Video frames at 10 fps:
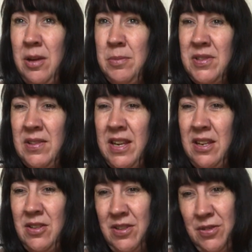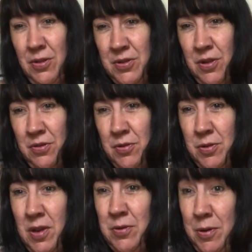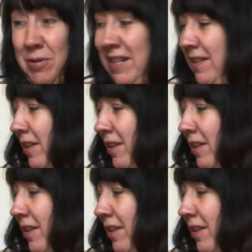so they can just nod off as we're reading.